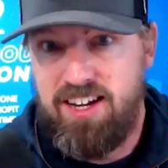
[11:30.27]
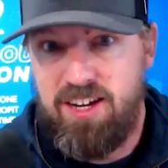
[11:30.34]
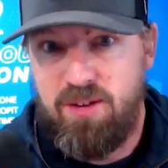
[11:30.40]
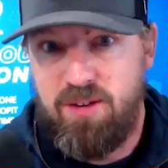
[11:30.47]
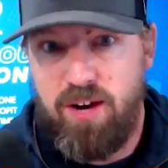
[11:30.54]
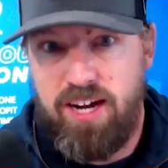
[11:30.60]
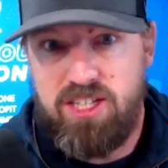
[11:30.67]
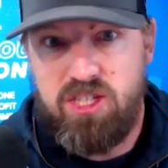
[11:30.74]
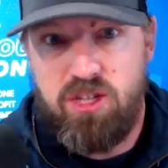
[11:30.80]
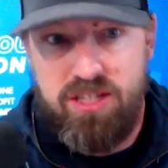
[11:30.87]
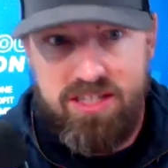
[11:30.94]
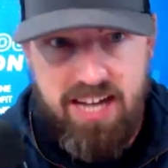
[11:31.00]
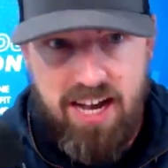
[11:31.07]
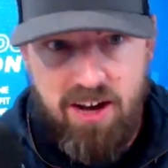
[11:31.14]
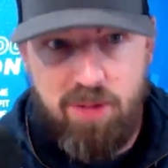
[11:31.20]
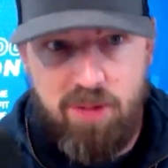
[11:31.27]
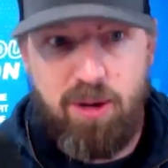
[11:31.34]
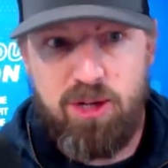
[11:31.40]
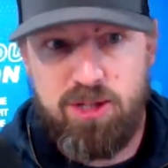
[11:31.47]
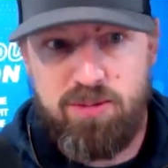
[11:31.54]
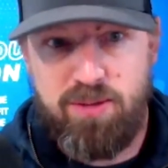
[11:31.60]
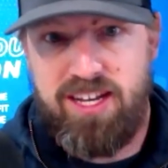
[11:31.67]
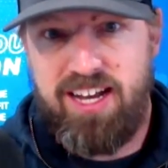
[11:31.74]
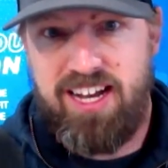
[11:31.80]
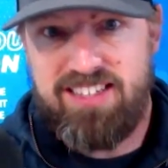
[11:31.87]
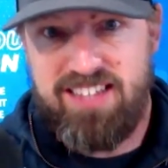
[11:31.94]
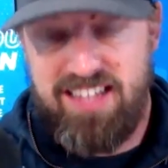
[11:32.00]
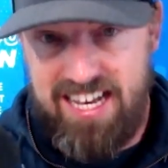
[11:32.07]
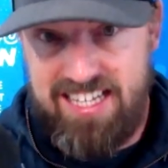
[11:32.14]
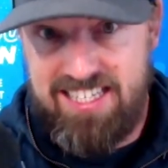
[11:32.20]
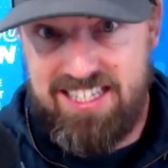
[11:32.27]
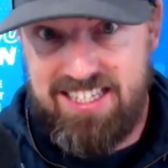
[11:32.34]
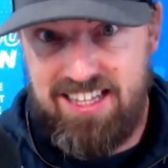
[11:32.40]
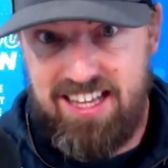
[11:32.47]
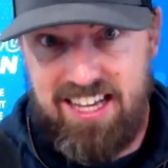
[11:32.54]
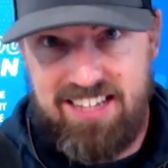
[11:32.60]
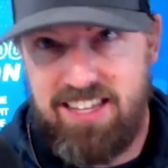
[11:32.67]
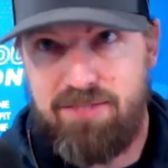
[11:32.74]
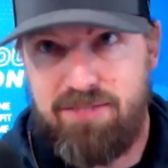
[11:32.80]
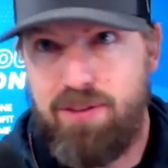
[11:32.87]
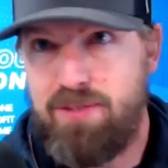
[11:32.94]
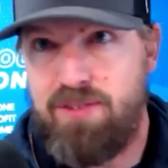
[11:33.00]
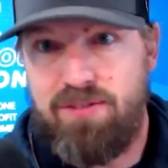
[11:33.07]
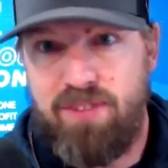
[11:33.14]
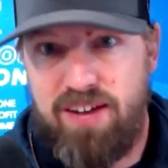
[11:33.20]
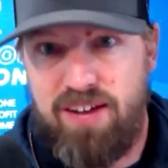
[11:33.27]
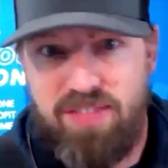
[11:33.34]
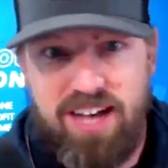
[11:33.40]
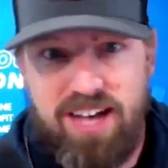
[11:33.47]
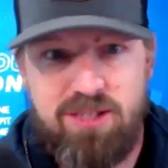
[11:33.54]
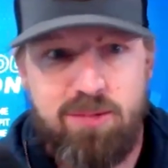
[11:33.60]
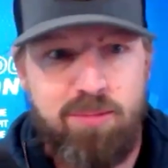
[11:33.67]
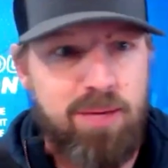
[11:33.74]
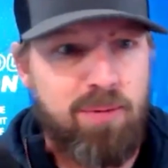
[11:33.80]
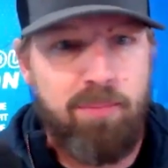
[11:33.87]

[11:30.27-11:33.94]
Yep. Right. So the town of Bozeman has like 55,000 people,